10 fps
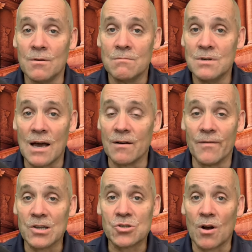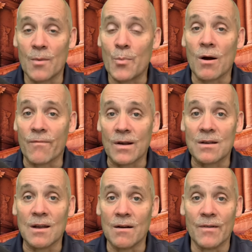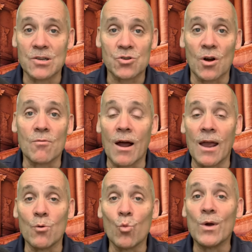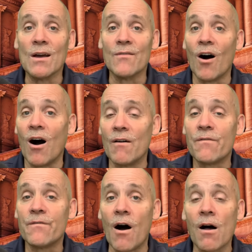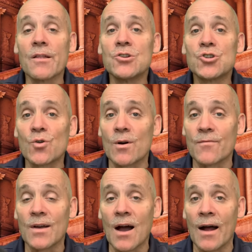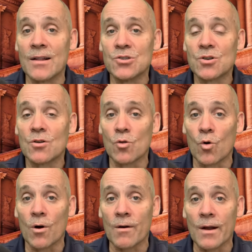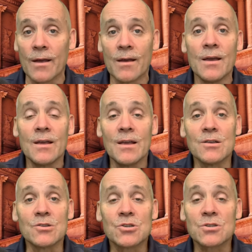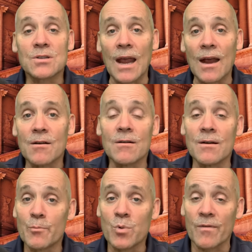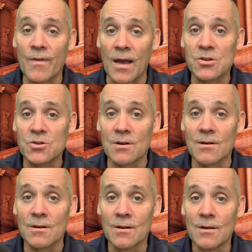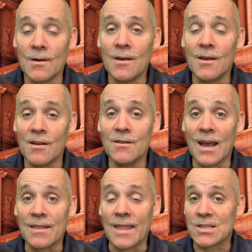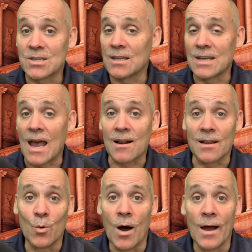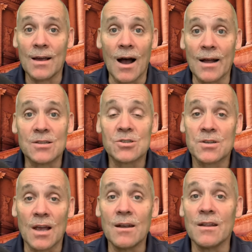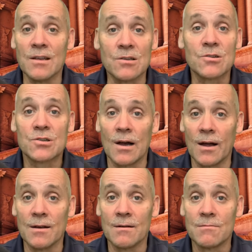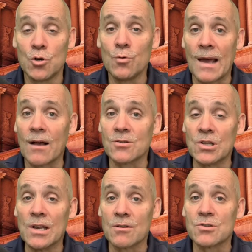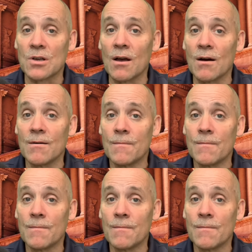none of us are perfect. None of us are right. We have all fallen short of God's glory, his standard of perfection. And yet that's exactly why God sent his son 2,000 years ago